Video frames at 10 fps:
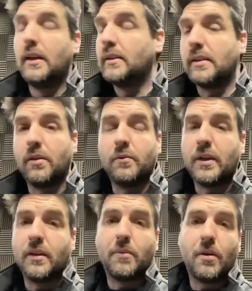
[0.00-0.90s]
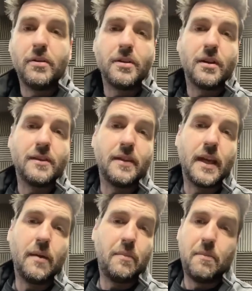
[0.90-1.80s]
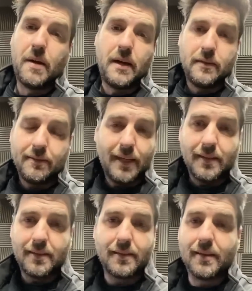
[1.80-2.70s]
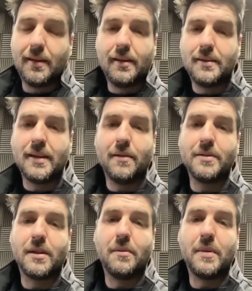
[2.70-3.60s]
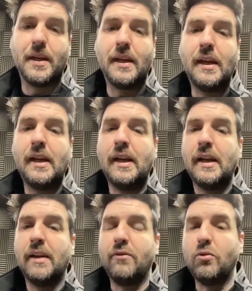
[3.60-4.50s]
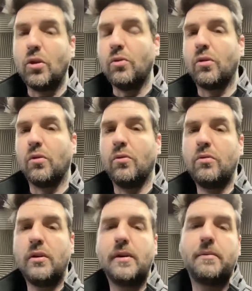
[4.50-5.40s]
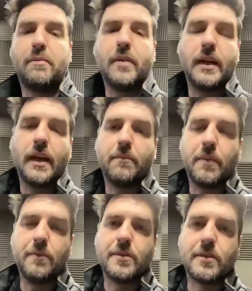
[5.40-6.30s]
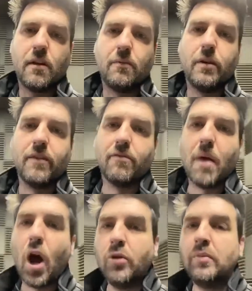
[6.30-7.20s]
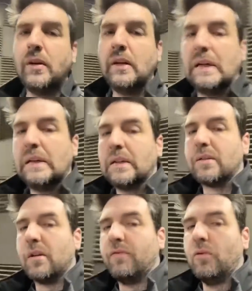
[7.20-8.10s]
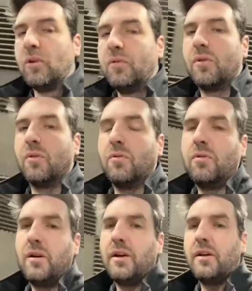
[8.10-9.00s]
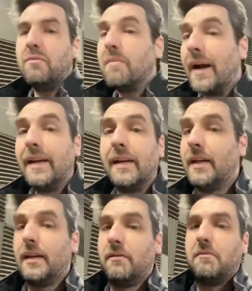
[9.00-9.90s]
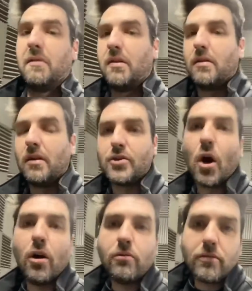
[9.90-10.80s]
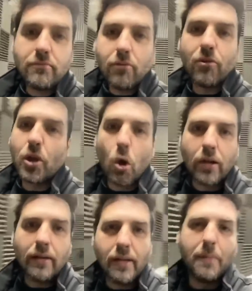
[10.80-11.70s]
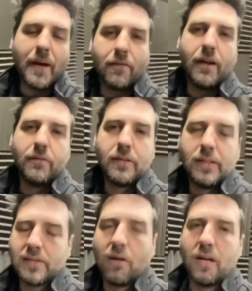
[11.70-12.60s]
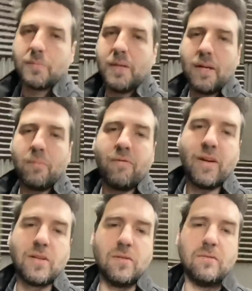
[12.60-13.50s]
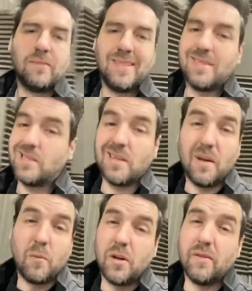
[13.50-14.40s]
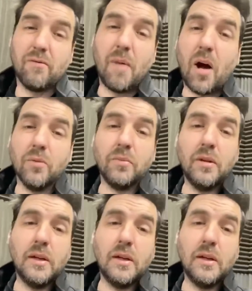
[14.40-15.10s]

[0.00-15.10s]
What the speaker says: So we can apologize for that, but that's how it's going to be. If you do call, we're going to have members of staff working from home. So if you do call, you may hear a child or a dog in the background. It's not us being unprofessional, it's just that they're working from home.